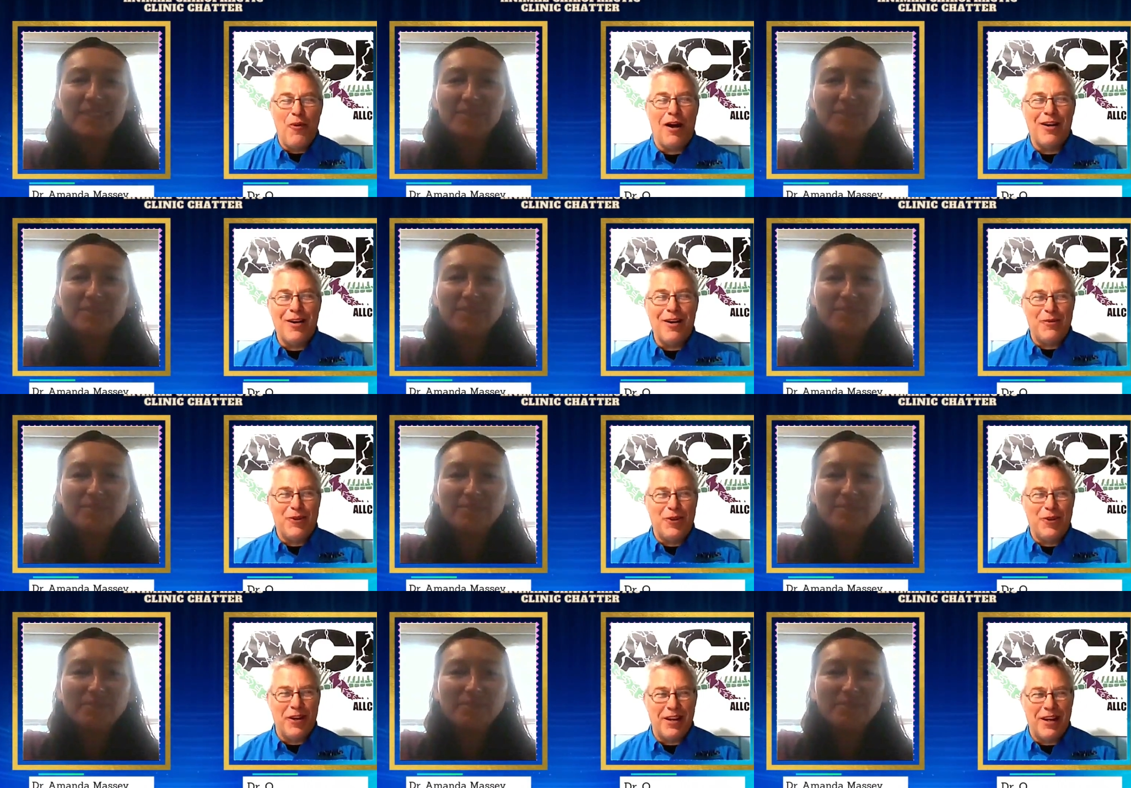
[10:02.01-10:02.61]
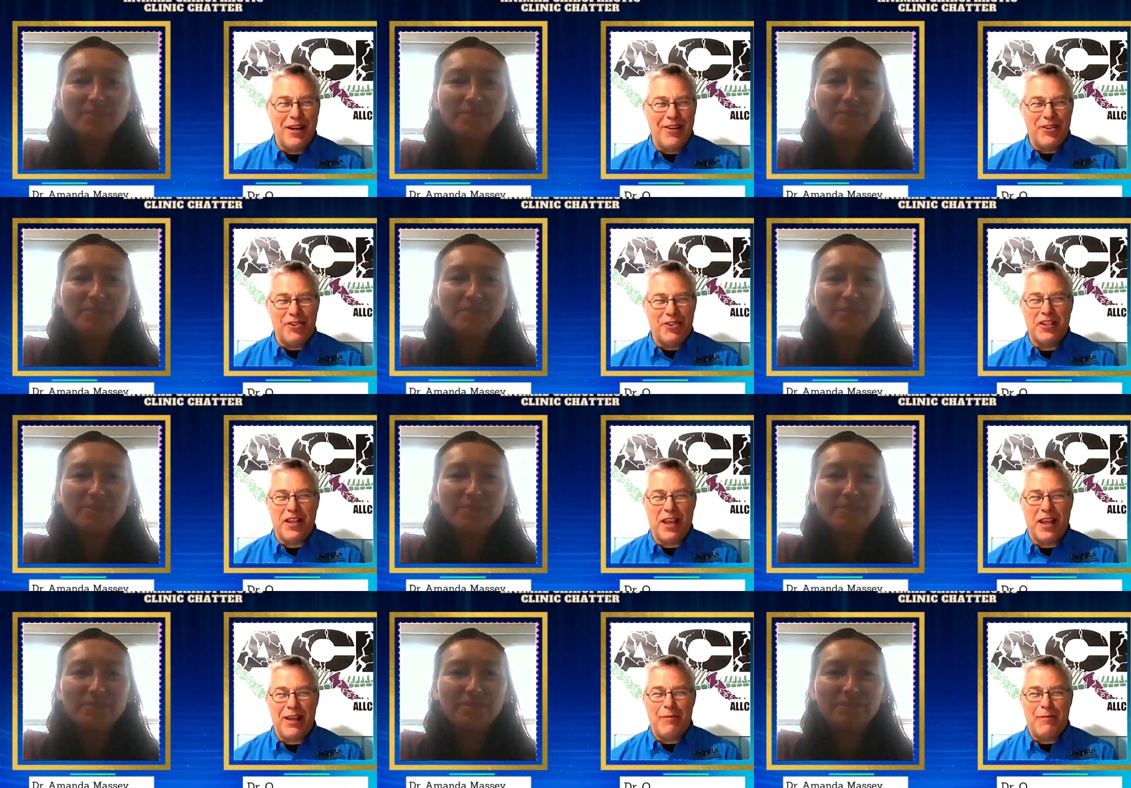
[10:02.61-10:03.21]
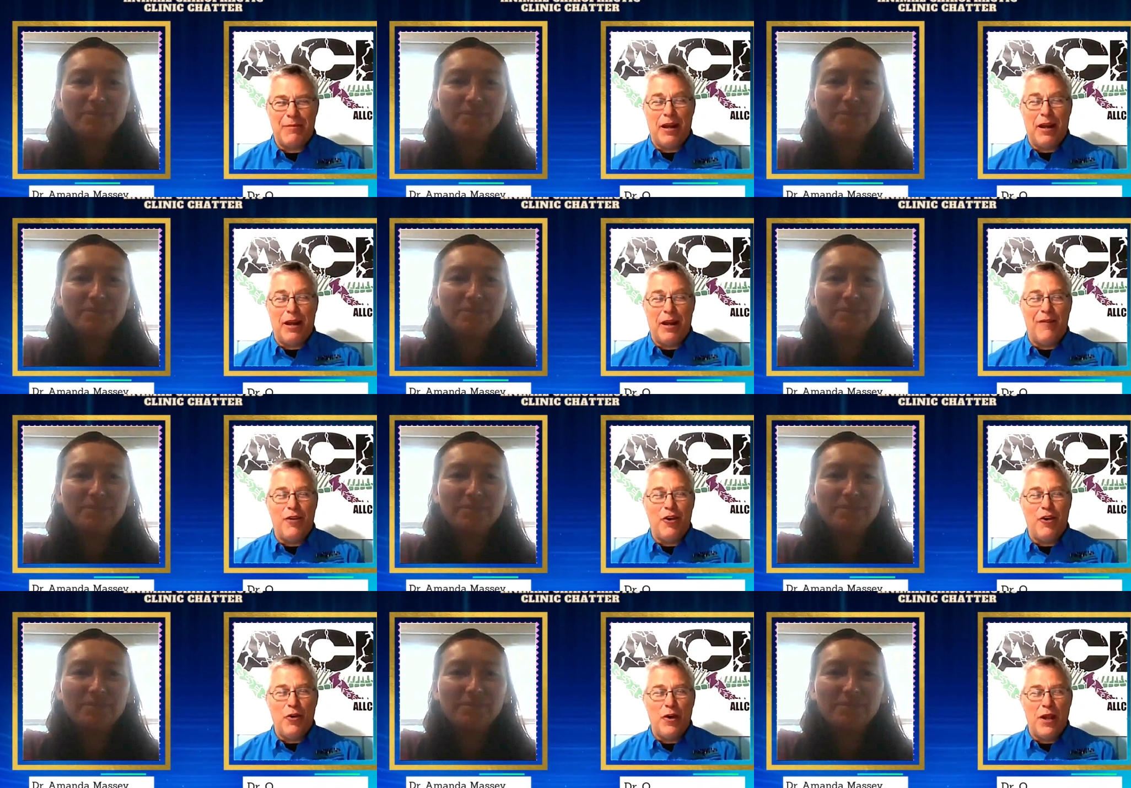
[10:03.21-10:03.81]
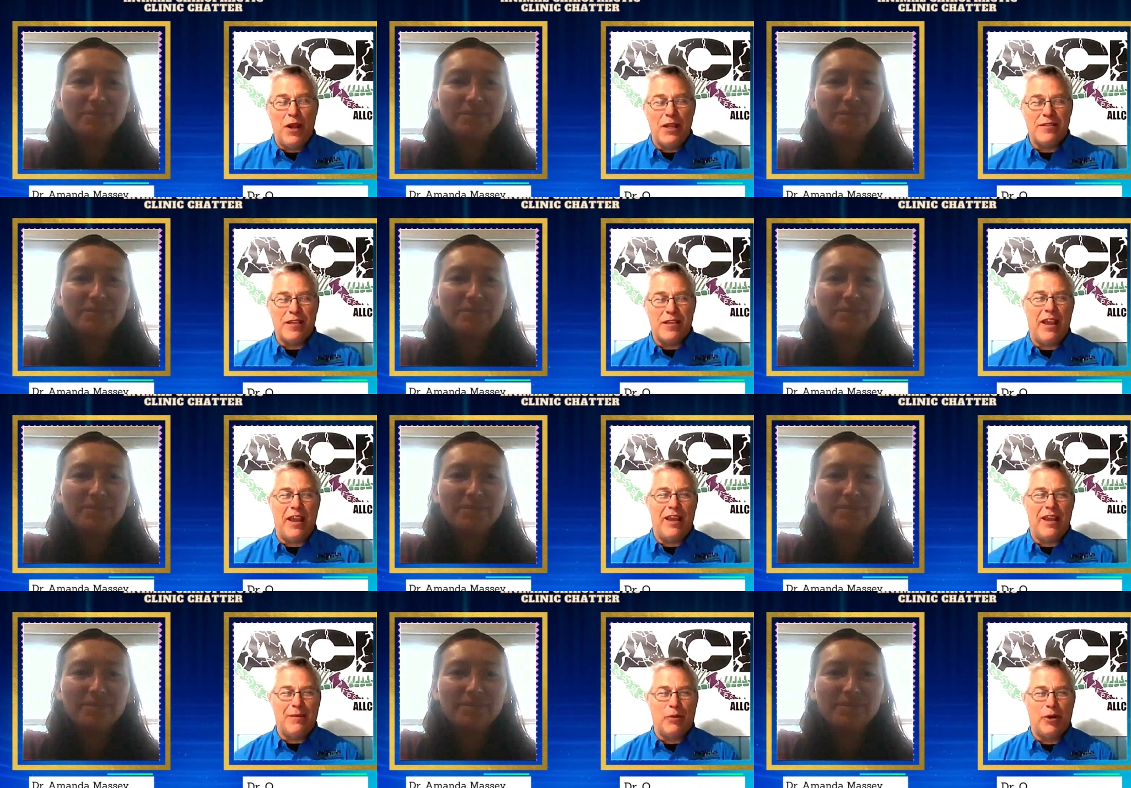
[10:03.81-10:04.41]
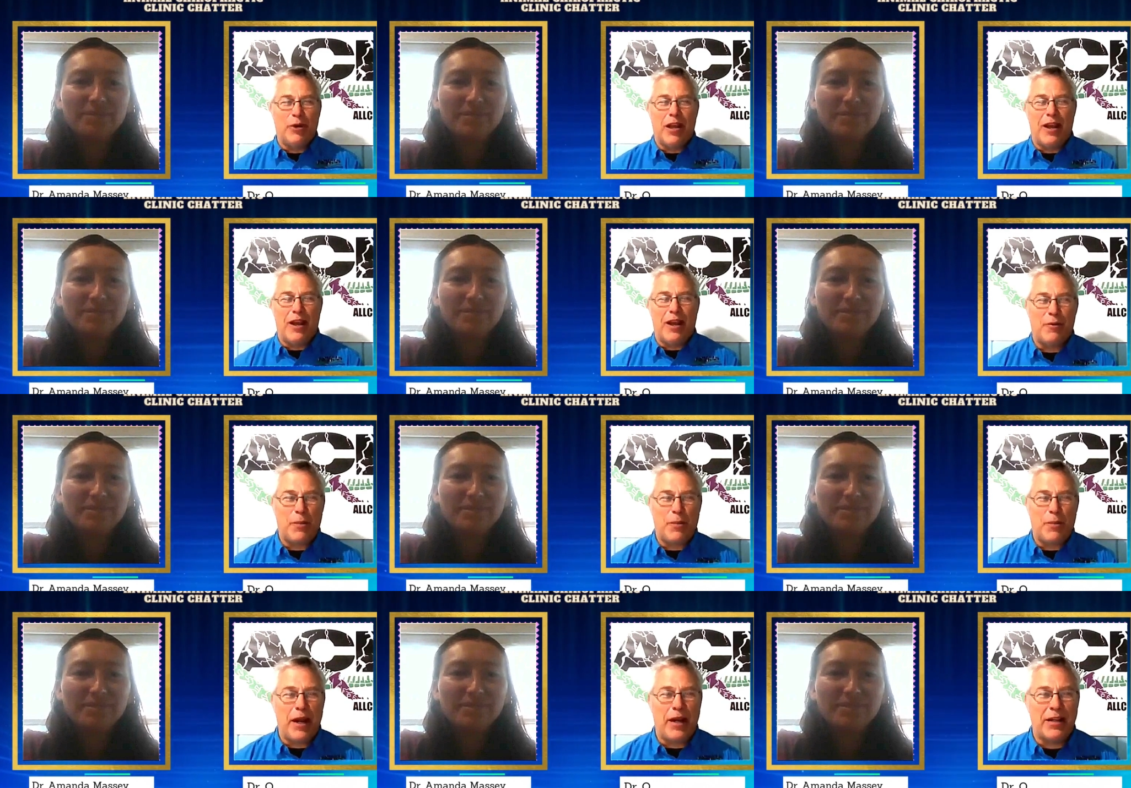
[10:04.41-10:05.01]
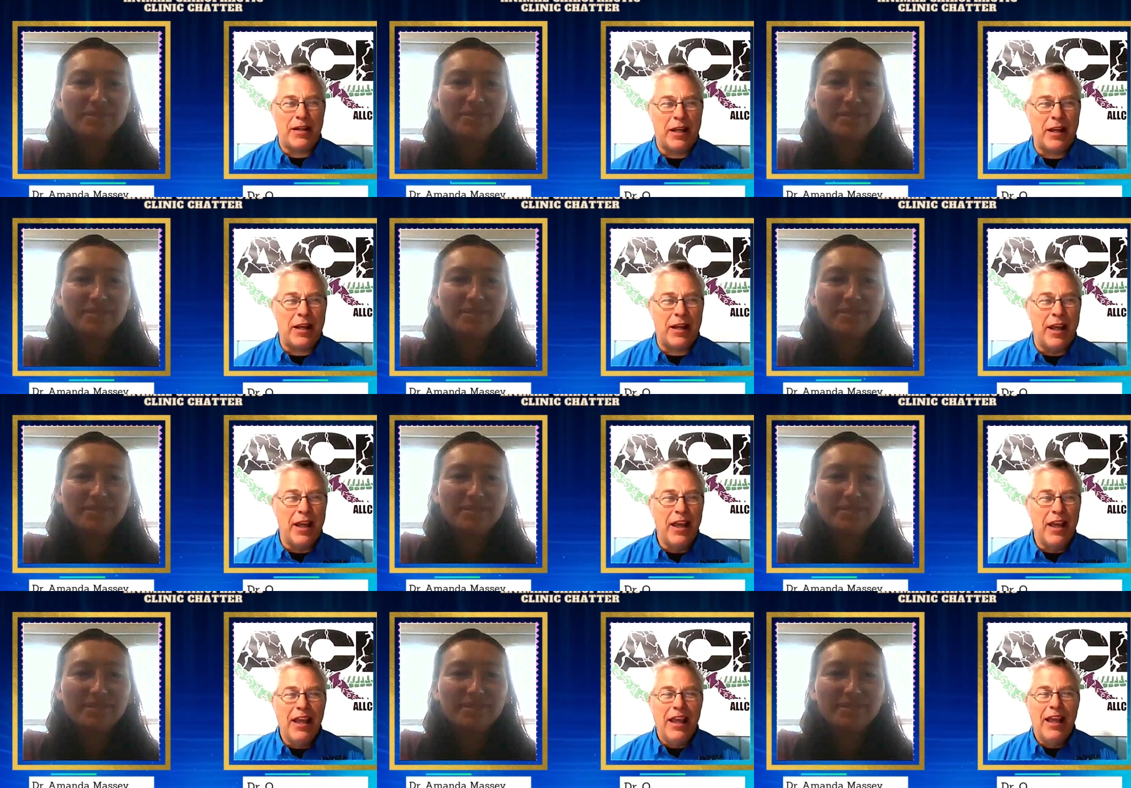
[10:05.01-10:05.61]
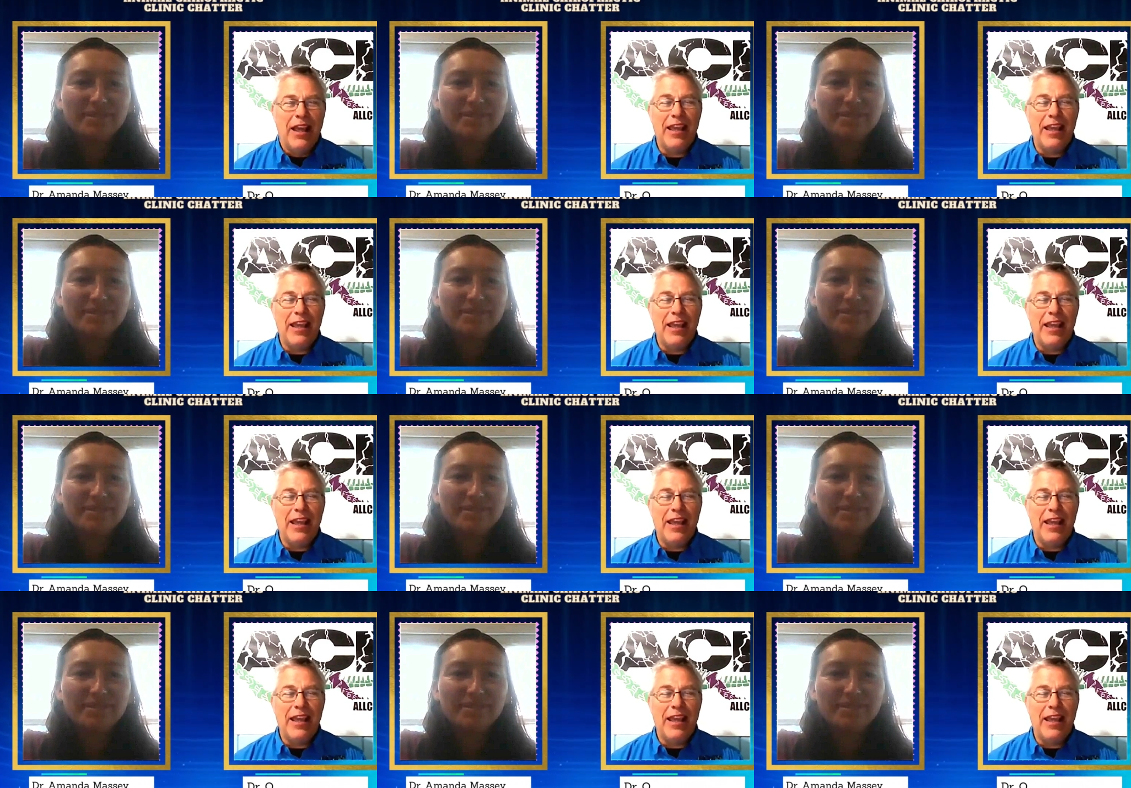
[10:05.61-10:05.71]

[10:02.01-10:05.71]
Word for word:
Speaker 1: Welcome to another segment of Who is Animal Chiropractic